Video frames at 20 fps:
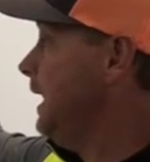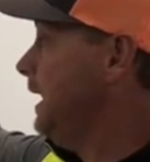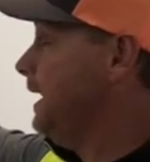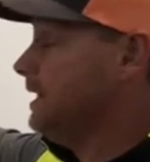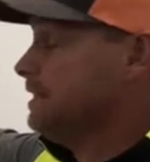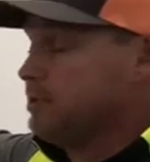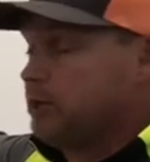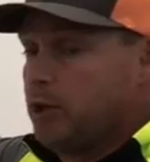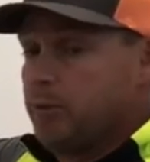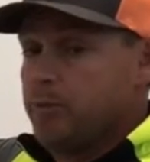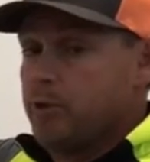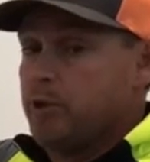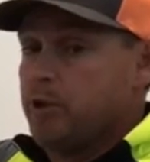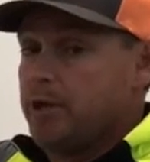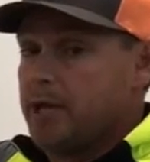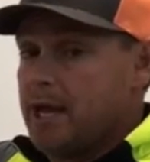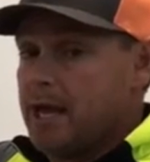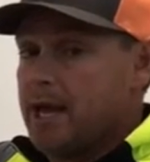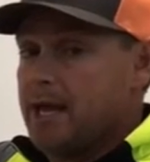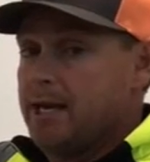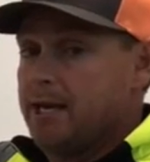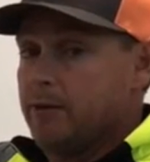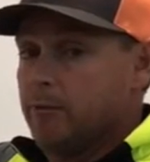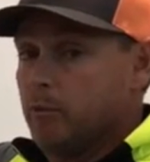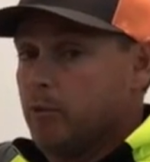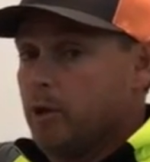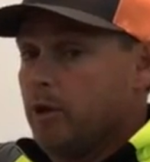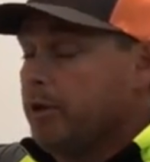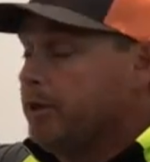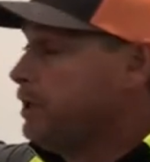it is communicating
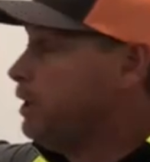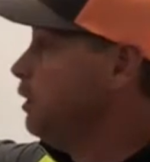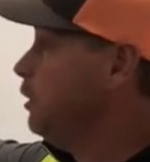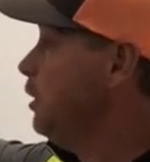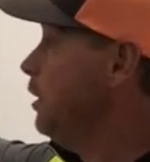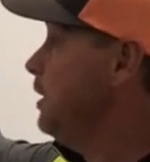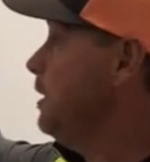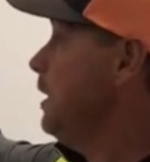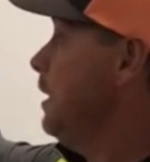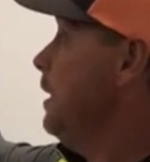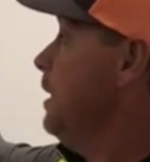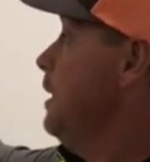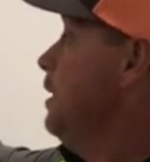really good